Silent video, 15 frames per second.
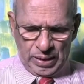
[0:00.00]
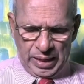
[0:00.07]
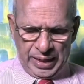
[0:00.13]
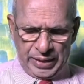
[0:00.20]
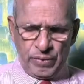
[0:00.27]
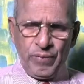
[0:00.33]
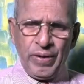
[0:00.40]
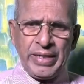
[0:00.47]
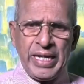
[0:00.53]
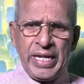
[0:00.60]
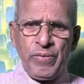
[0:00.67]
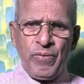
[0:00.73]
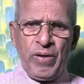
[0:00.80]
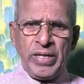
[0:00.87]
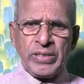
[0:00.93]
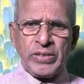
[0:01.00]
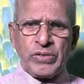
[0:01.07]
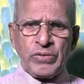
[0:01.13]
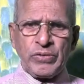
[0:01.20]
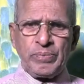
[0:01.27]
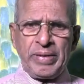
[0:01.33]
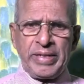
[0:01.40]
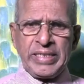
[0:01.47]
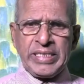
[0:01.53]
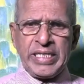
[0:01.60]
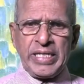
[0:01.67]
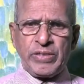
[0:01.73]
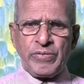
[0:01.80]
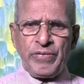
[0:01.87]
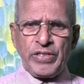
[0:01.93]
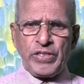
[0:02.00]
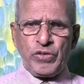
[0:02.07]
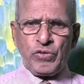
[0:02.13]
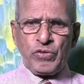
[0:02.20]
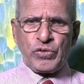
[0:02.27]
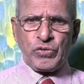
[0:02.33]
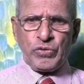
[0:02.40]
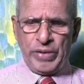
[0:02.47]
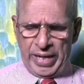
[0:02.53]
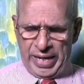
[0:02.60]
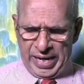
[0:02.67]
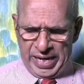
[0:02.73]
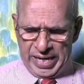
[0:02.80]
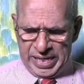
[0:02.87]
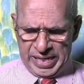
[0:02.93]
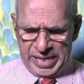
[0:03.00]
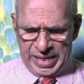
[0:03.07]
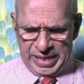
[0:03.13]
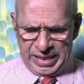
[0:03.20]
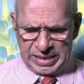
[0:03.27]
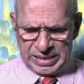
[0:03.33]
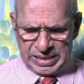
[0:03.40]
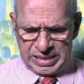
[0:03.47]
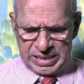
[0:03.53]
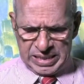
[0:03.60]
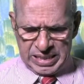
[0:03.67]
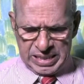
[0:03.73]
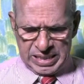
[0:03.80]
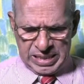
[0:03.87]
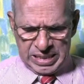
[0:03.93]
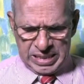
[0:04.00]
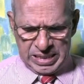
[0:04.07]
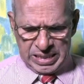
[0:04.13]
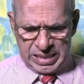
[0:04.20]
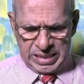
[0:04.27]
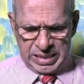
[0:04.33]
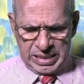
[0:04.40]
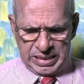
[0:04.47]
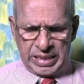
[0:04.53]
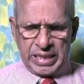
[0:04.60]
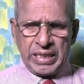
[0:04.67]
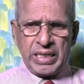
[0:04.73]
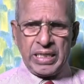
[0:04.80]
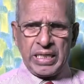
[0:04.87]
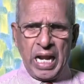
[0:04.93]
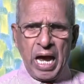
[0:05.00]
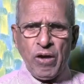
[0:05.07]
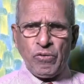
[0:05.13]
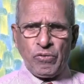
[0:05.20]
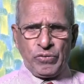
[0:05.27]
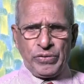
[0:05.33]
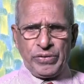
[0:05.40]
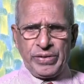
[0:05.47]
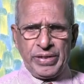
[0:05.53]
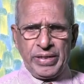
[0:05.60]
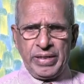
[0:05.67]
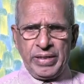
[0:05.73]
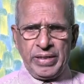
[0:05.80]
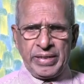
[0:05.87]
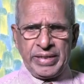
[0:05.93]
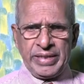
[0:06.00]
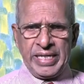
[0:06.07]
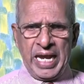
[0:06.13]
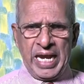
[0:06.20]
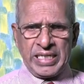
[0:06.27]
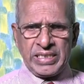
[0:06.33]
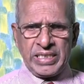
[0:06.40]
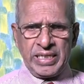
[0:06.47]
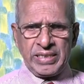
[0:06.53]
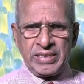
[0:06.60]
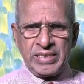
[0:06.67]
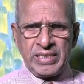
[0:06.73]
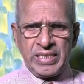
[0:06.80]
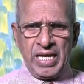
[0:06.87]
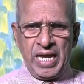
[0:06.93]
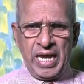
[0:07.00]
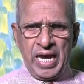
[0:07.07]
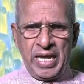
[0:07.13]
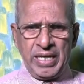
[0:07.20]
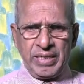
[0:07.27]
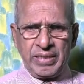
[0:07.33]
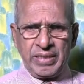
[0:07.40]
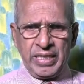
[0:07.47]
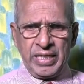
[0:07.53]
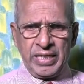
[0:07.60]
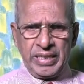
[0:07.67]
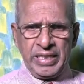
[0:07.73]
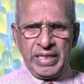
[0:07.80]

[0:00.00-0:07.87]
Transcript: And what I want to meditate with you today is the crowd reactions and their